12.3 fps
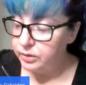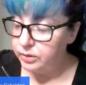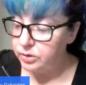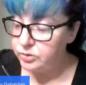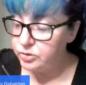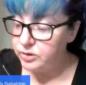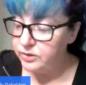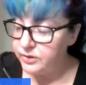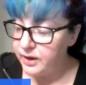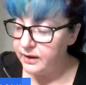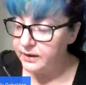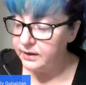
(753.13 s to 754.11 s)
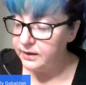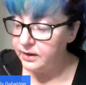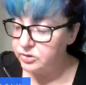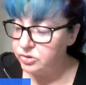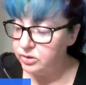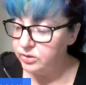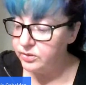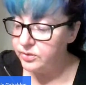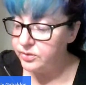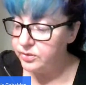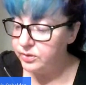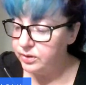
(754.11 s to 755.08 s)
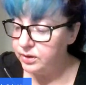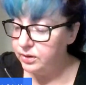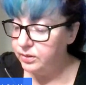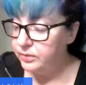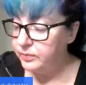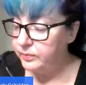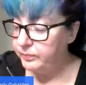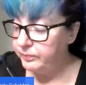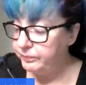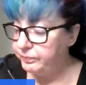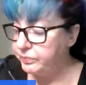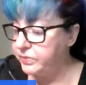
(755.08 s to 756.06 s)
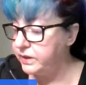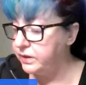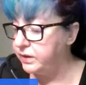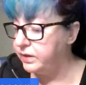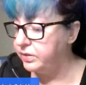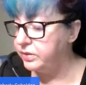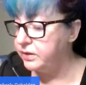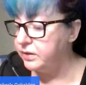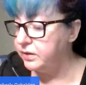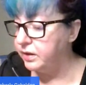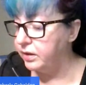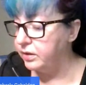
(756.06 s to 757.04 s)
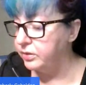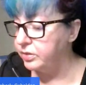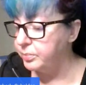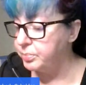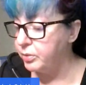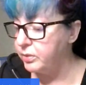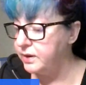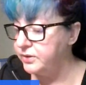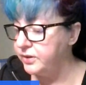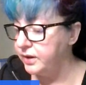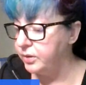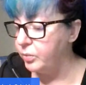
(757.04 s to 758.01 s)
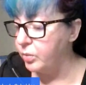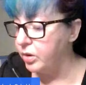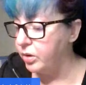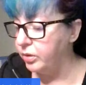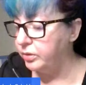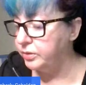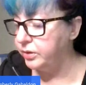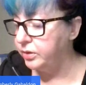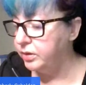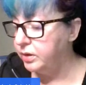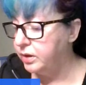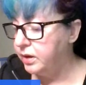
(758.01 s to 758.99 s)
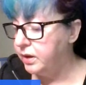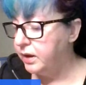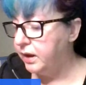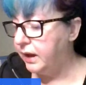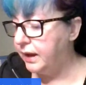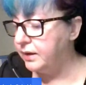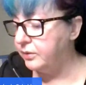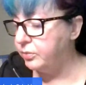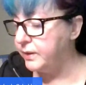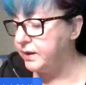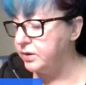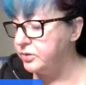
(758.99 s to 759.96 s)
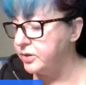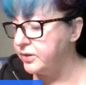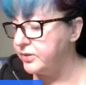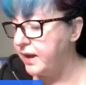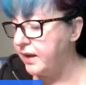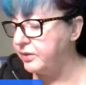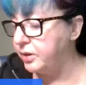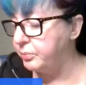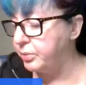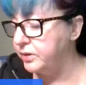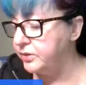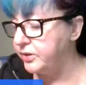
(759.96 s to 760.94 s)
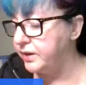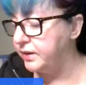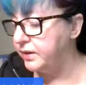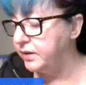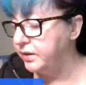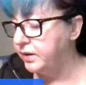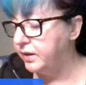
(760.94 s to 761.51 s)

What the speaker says: because she's got connections in the printing world. And if we can just have it printed